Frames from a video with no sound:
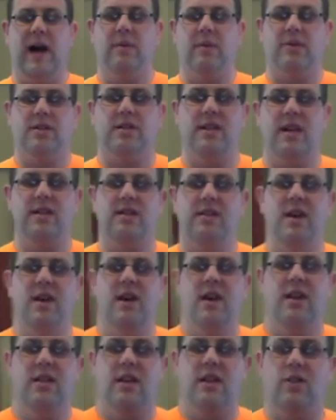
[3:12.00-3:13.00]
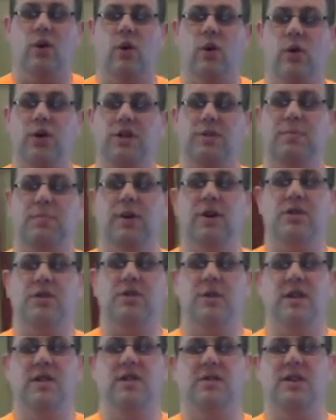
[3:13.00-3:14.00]
says that the Holy Spirit is
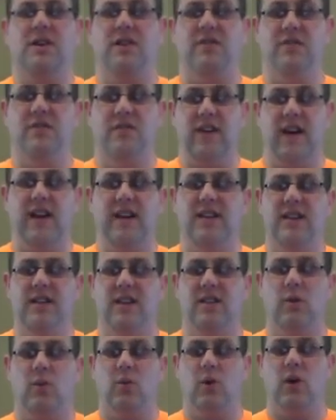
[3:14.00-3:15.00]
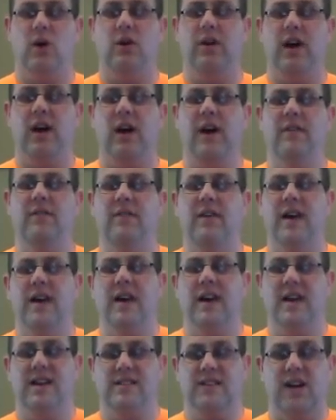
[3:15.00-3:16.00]
going to convict the world of
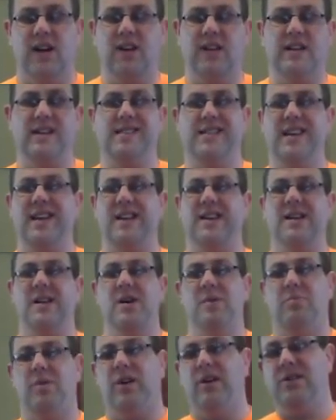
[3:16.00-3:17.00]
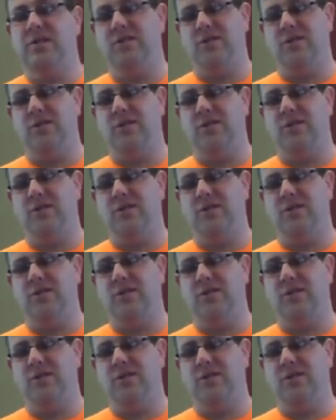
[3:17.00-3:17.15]
is not only sin, but also of